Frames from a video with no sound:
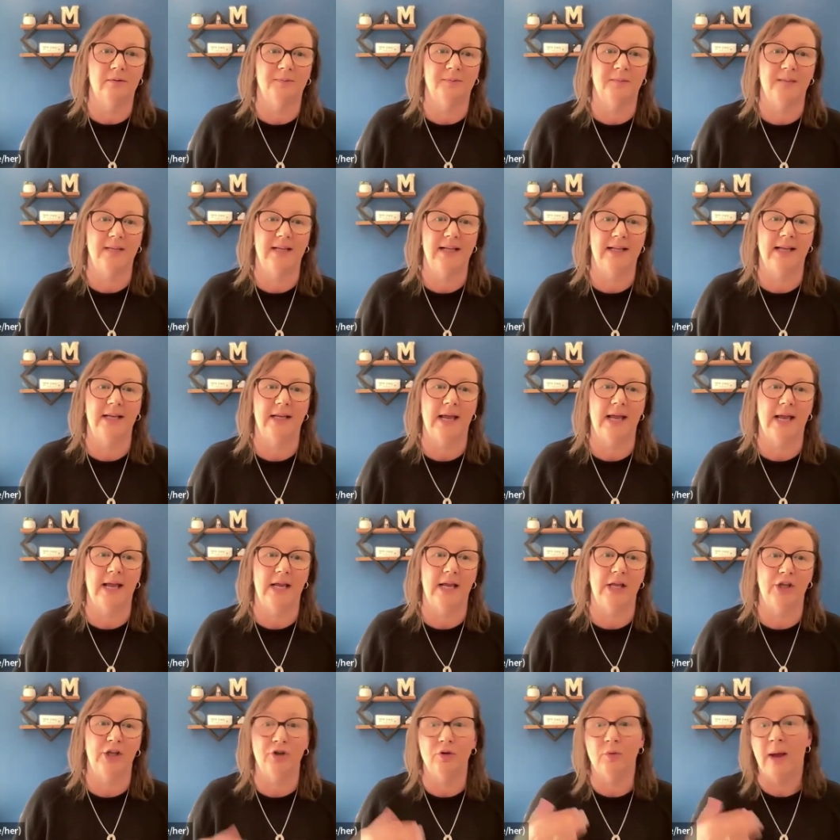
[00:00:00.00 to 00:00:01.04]
saying like
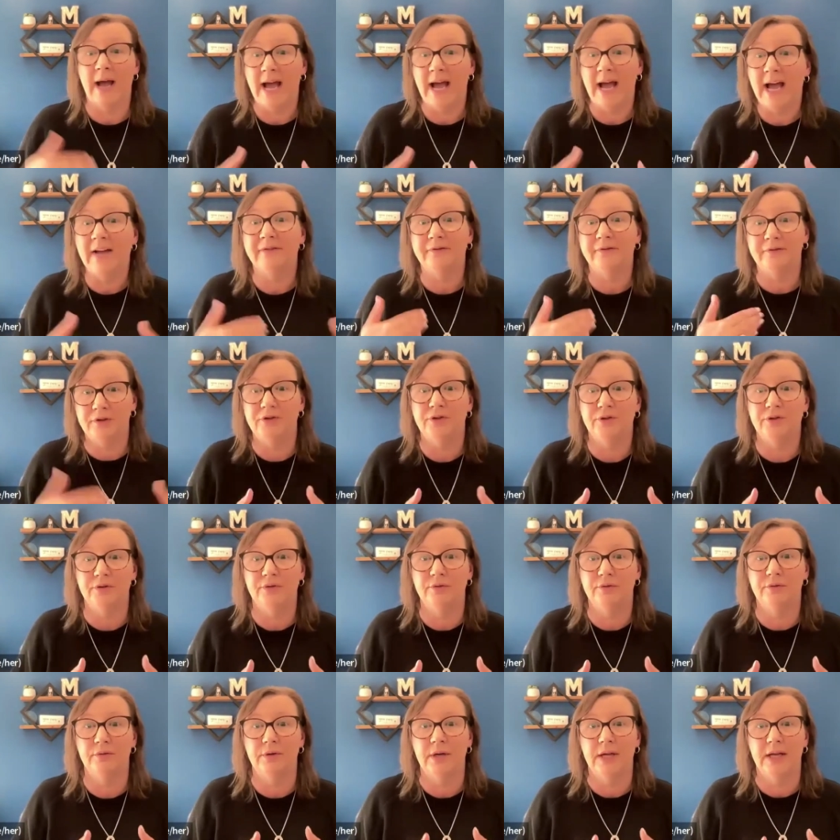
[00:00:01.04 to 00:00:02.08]
you have
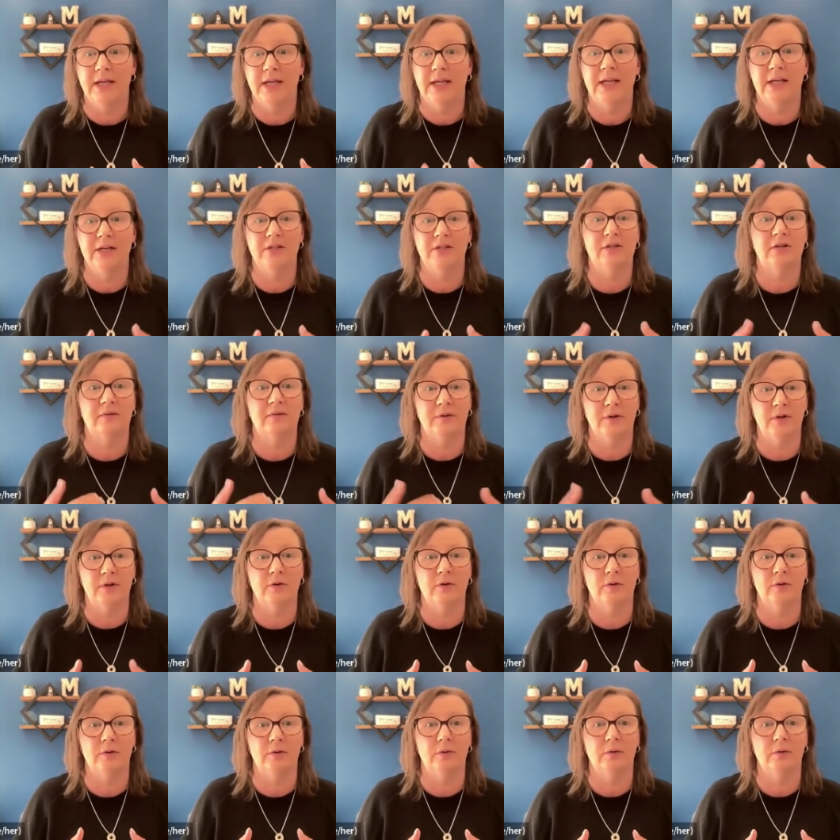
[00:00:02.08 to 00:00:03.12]
to
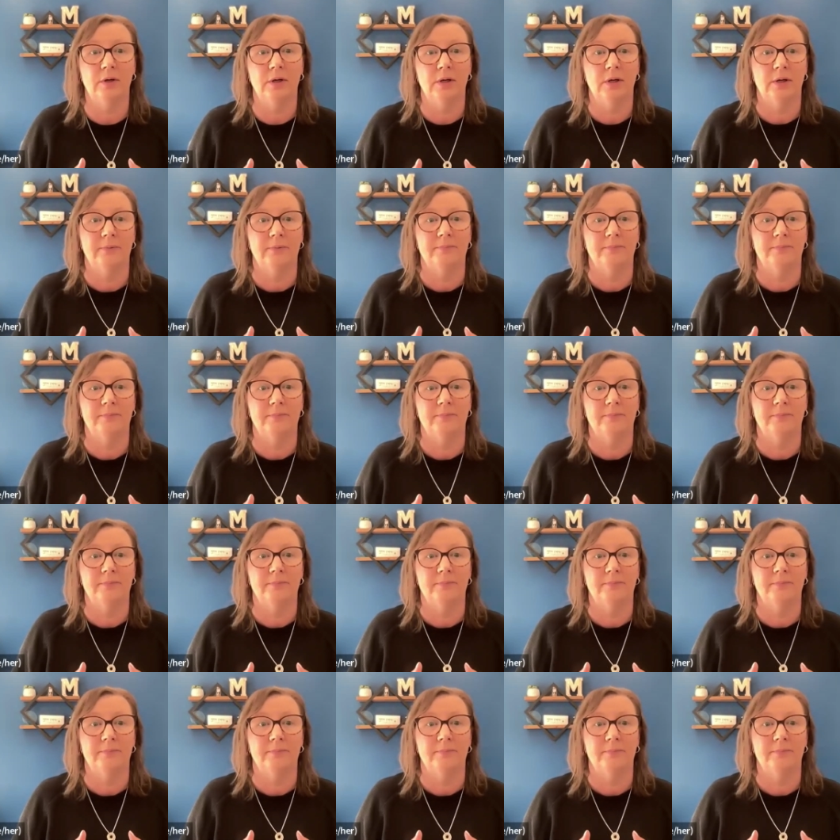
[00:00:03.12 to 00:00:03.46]
interview